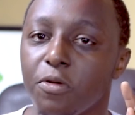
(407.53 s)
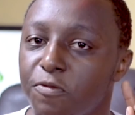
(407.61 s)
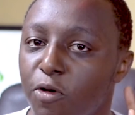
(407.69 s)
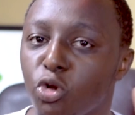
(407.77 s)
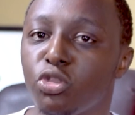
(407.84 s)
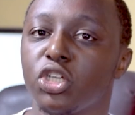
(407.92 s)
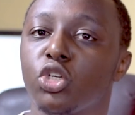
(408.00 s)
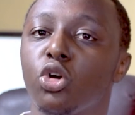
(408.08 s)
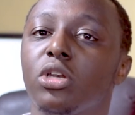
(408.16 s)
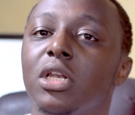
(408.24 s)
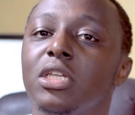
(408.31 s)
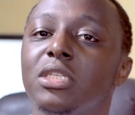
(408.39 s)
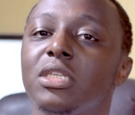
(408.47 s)
follow the
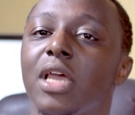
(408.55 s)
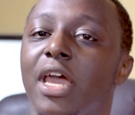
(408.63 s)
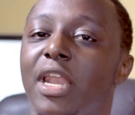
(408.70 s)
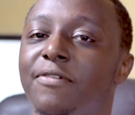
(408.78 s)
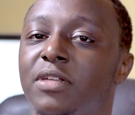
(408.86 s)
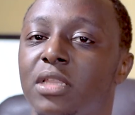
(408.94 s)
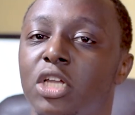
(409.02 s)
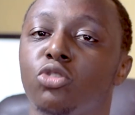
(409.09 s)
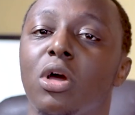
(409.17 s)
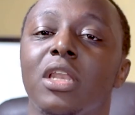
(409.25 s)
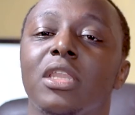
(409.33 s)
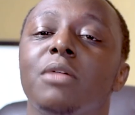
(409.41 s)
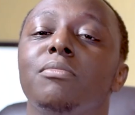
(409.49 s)
short list, and after that you
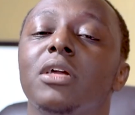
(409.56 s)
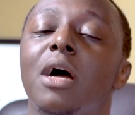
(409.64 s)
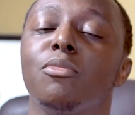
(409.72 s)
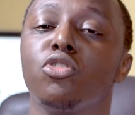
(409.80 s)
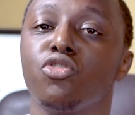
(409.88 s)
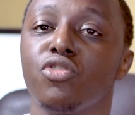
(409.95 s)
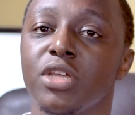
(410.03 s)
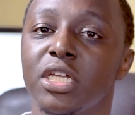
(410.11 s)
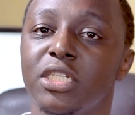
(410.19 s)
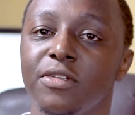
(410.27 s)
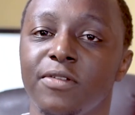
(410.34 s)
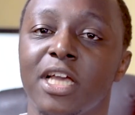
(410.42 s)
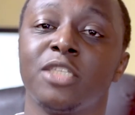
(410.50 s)
can then become
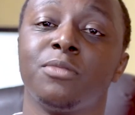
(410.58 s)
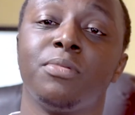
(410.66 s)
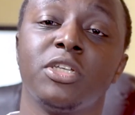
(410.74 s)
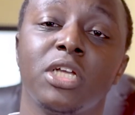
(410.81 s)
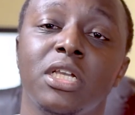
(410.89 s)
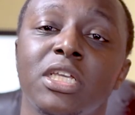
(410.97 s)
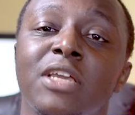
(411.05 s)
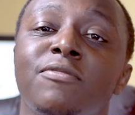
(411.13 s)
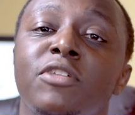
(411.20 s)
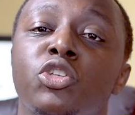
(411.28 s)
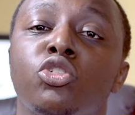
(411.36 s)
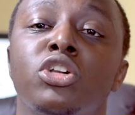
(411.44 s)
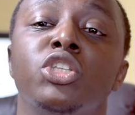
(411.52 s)
creative. Especially give
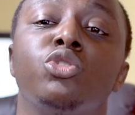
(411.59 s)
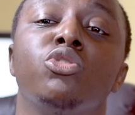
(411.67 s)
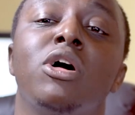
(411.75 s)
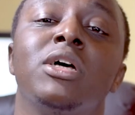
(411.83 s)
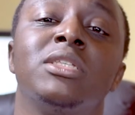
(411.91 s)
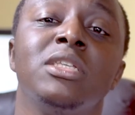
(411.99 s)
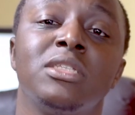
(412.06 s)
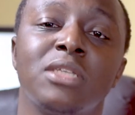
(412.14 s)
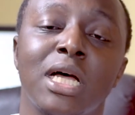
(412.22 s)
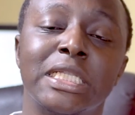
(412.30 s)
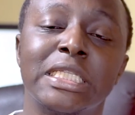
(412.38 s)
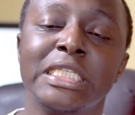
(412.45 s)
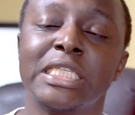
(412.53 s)
the short list to your
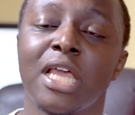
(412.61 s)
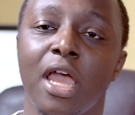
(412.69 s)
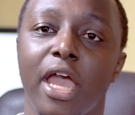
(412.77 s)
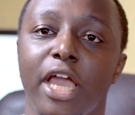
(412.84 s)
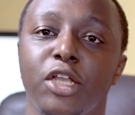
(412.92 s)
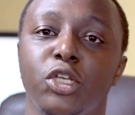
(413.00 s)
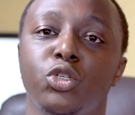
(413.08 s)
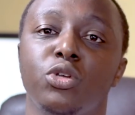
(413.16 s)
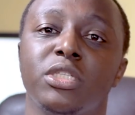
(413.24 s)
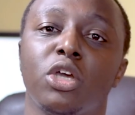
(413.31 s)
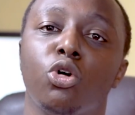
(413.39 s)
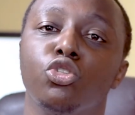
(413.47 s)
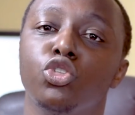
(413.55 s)
assistants and to
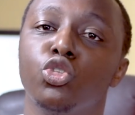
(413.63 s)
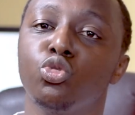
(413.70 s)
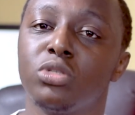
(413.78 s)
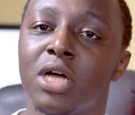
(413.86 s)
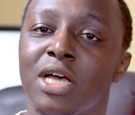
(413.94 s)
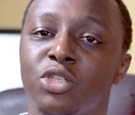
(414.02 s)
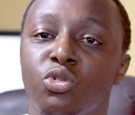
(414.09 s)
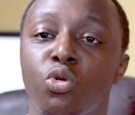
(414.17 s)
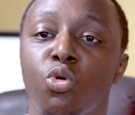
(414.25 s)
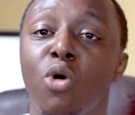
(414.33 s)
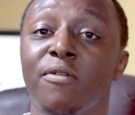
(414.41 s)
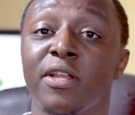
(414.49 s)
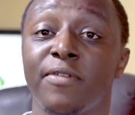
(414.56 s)
your second shooters
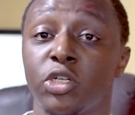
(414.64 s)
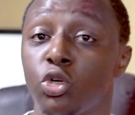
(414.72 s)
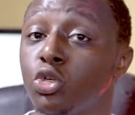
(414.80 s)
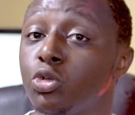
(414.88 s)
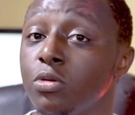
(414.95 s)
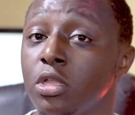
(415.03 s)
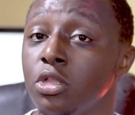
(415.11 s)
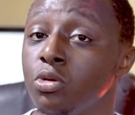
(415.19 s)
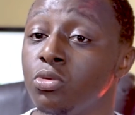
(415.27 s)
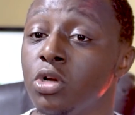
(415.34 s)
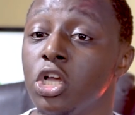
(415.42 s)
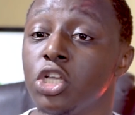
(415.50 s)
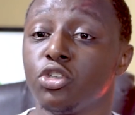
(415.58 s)
who have never shot with
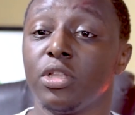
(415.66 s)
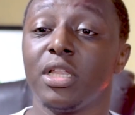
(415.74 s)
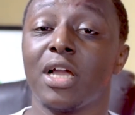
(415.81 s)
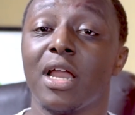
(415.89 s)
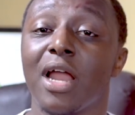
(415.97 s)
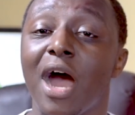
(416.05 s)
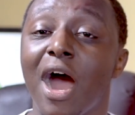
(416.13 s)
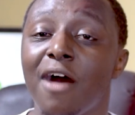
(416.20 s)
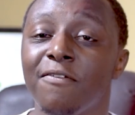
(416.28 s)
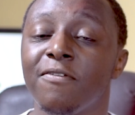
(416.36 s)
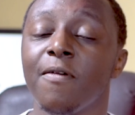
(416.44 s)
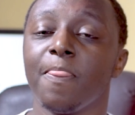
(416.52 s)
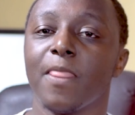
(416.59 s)
you, so that they can
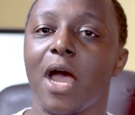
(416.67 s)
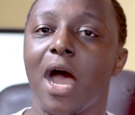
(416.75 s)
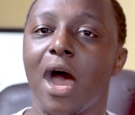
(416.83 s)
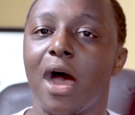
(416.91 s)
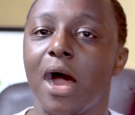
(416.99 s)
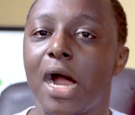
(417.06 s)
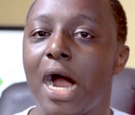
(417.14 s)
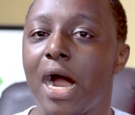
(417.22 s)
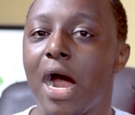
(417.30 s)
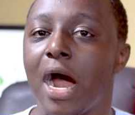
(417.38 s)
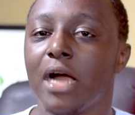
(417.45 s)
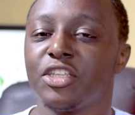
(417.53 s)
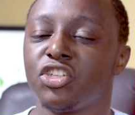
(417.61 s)
have
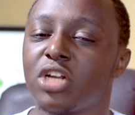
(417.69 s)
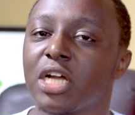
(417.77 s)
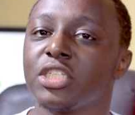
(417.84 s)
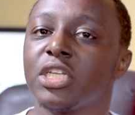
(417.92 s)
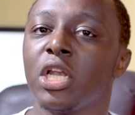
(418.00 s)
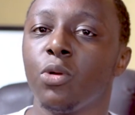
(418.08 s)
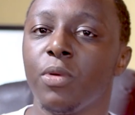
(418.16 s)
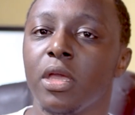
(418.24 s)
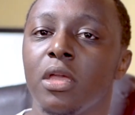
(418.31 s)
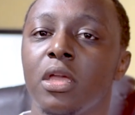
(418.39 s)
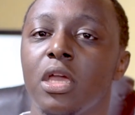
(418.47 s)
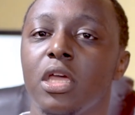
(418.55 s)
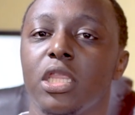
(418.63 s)
a structured
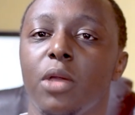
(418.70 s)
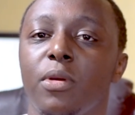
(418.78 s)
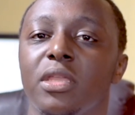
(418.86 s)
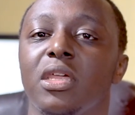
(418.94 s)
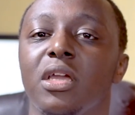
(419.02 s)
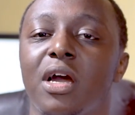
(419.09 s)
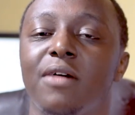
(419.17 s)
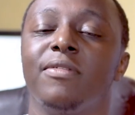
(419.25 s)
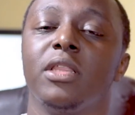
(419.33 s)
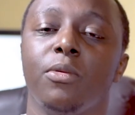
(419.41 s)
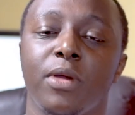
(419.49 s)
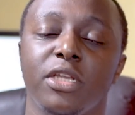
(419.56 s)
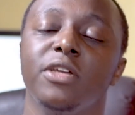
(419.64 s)
way, the way they cover
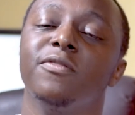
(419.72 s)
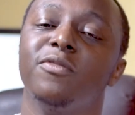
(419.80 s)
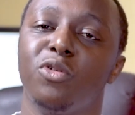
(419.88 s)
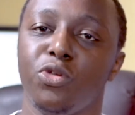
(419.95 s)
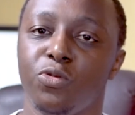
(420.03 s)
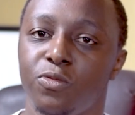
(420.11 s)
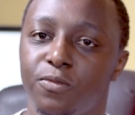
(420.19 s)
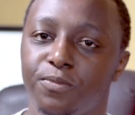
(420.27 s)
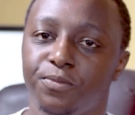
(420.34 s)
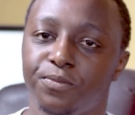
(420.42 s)
the wedding for you.